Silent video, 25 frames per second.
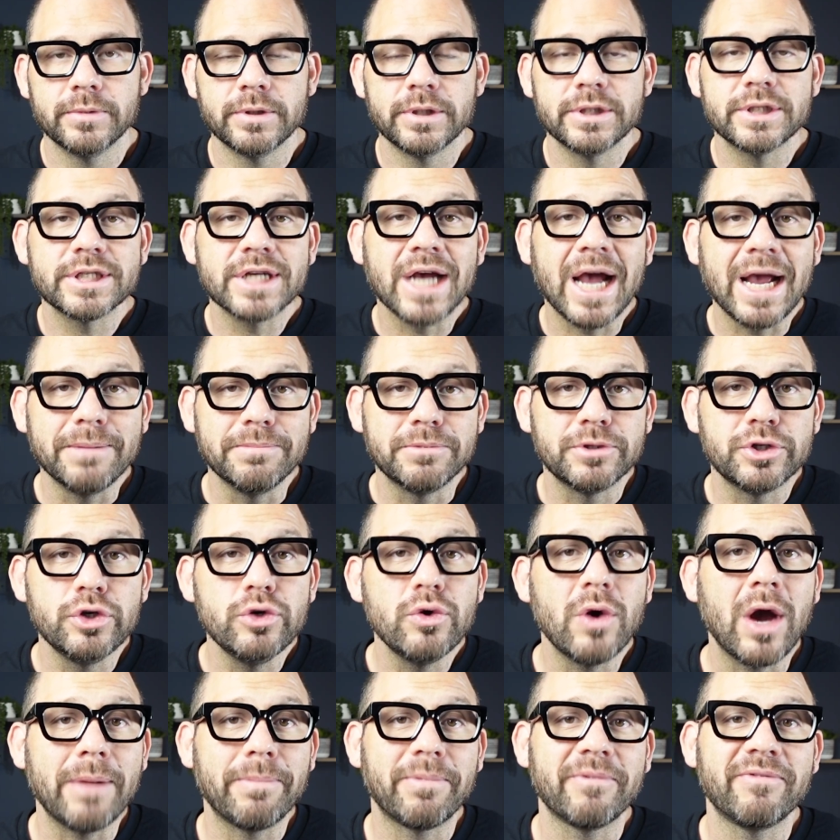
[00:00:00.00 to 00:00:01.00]
Type 2
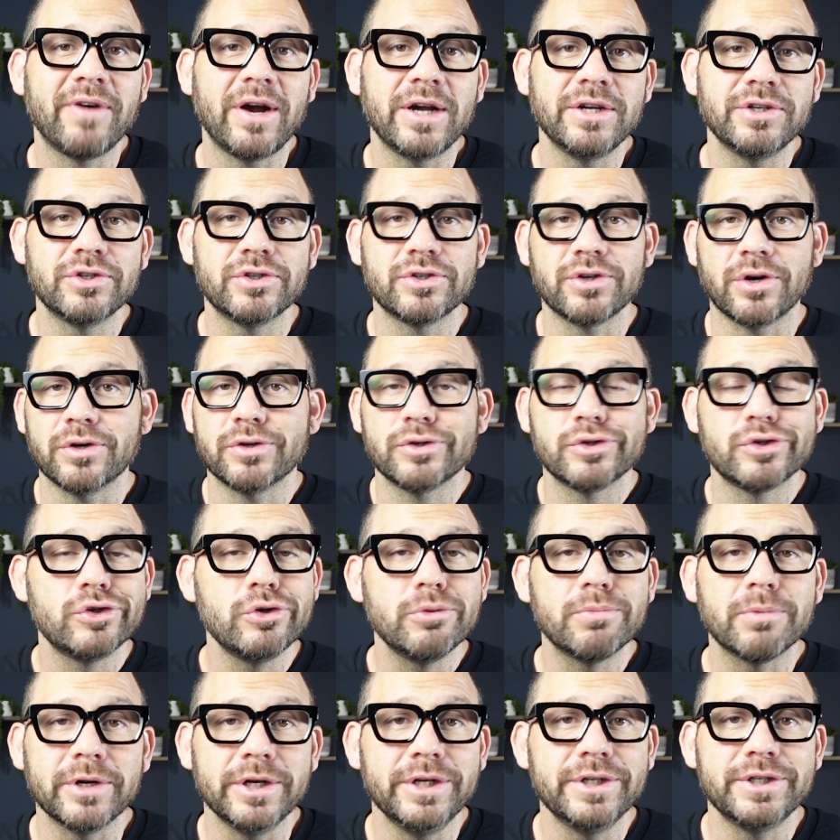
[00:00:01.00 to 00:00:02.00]
hypervisors are
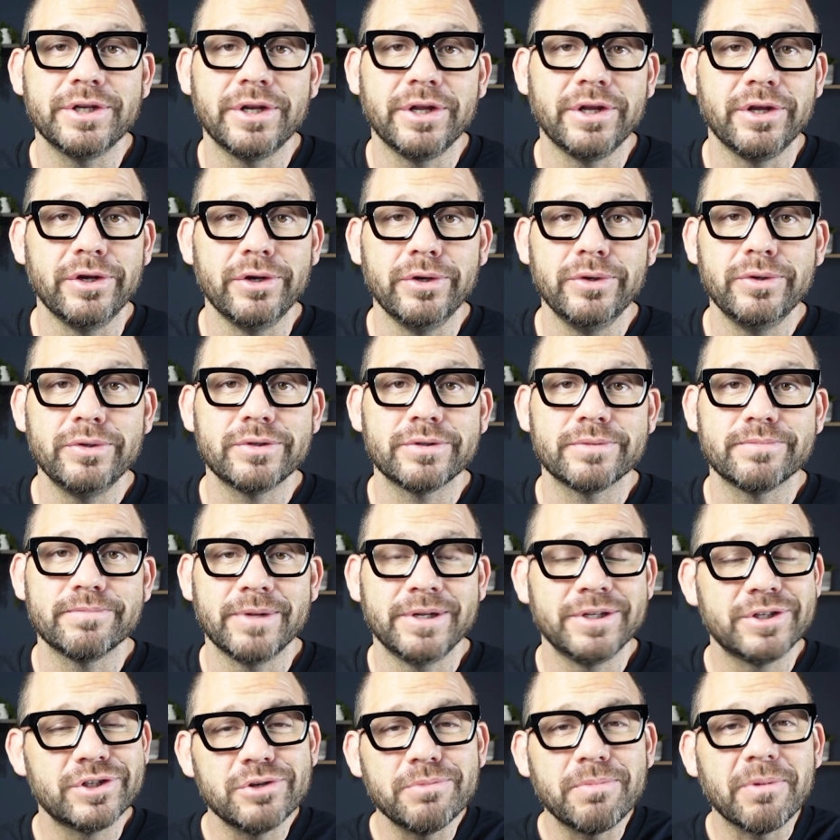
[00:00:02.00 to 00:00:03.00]
super easy to use
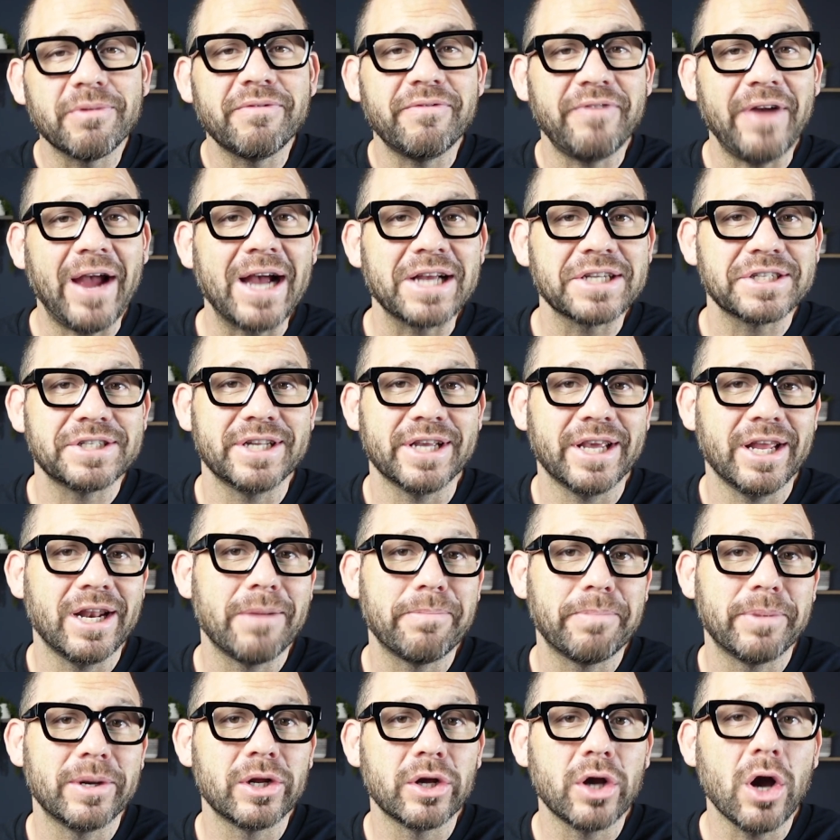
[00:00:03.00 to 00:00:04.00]
and super fast to get
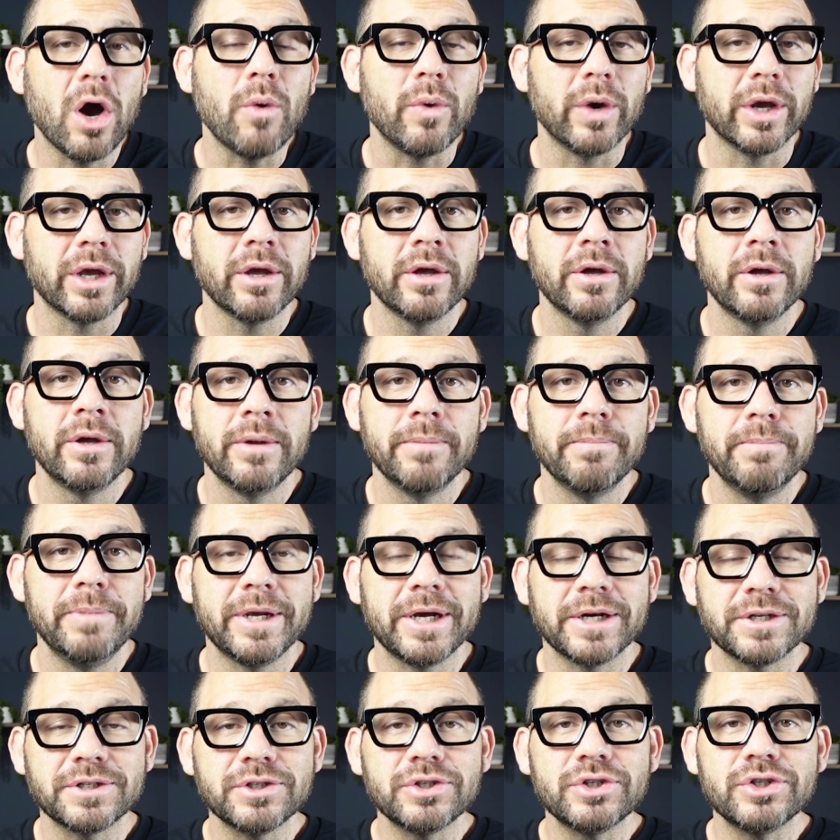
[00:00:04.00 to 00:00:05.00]
up and going
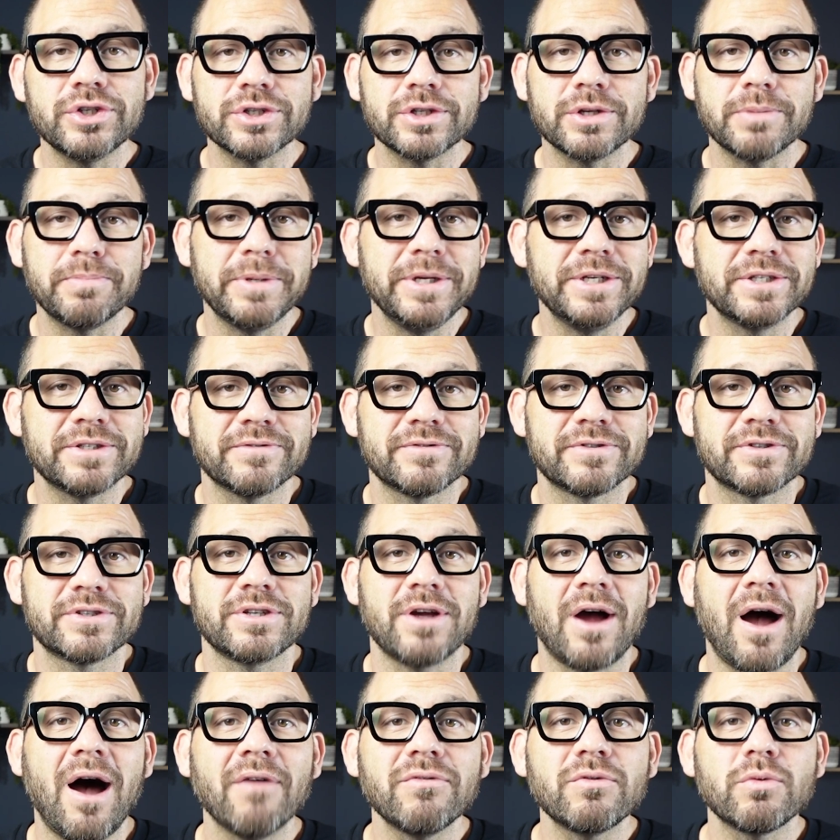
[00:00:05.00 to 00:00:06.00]
because it's just a piece of
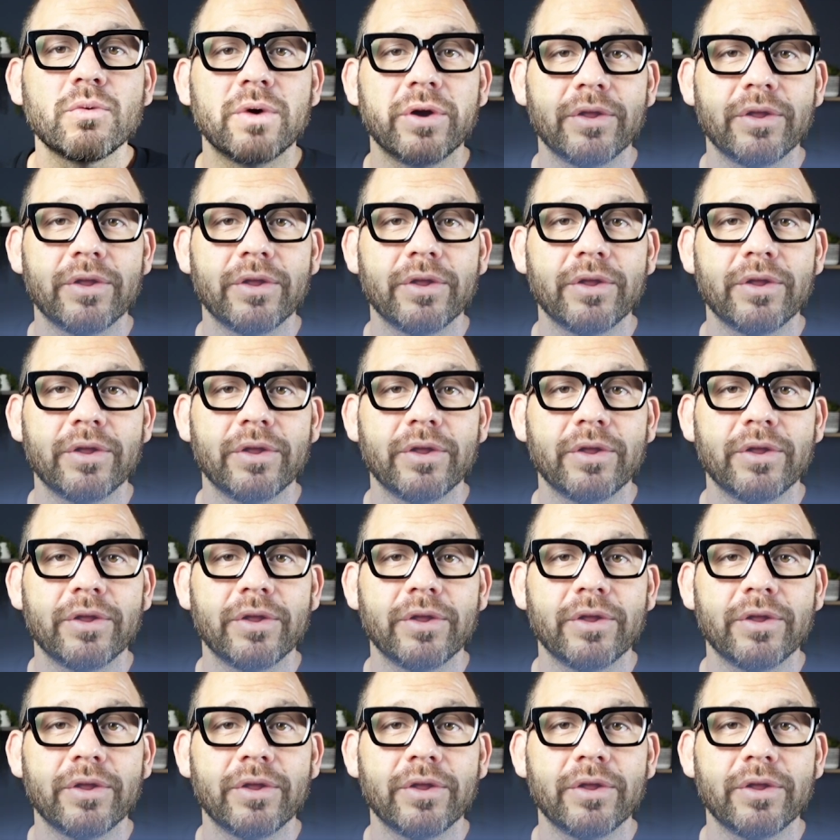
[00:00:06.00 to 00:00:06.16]
software